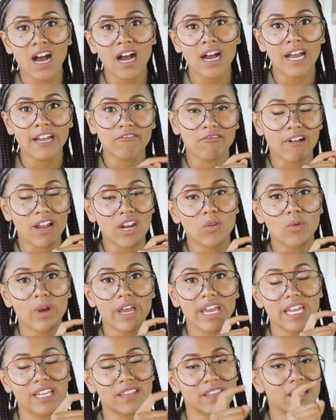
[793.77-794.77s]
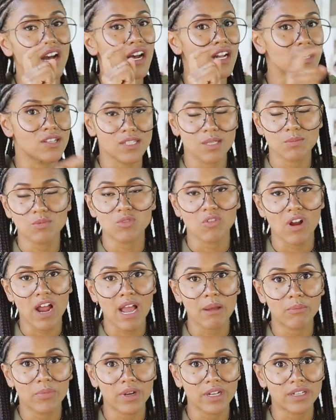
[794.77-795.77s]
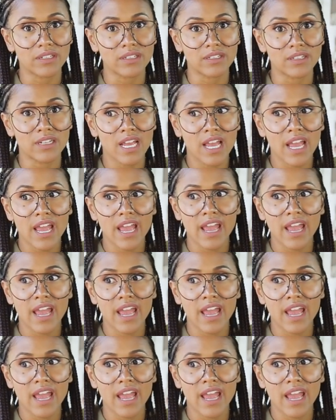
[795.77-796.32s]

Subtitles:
I right away hit the unsubscribe button.